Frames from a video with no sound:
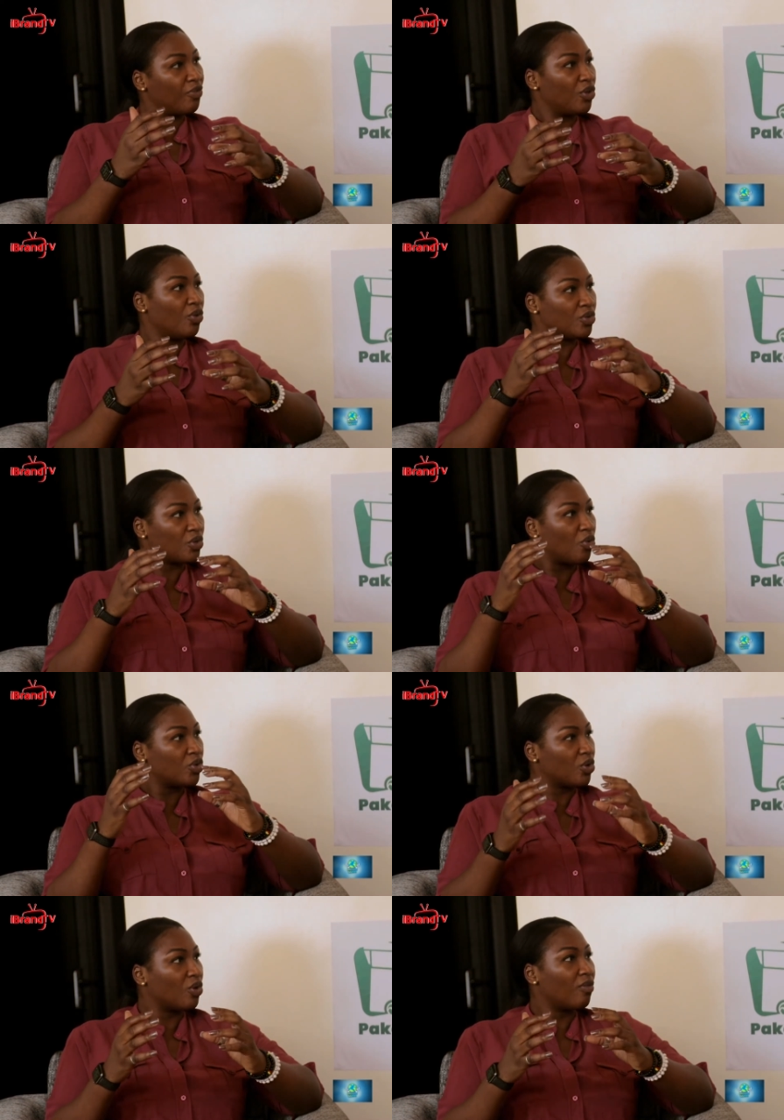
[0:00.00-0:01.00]
you know, so
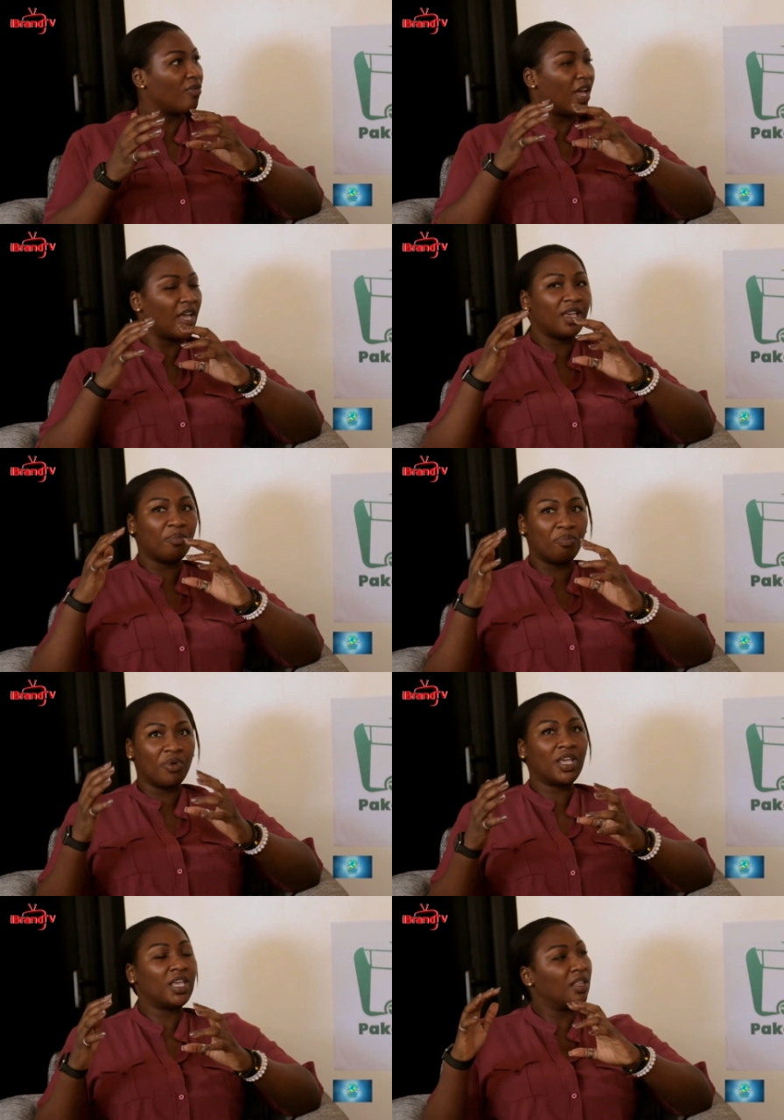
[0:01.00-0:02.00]
sort of like
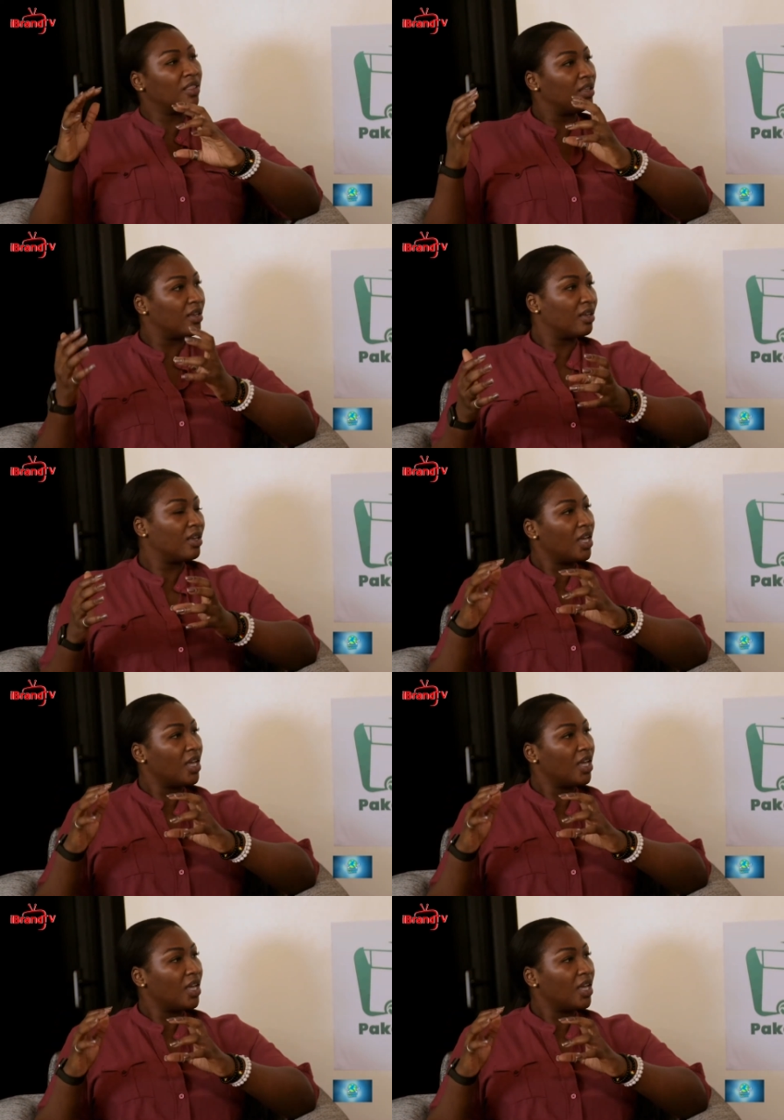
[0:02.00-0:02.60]
breaking the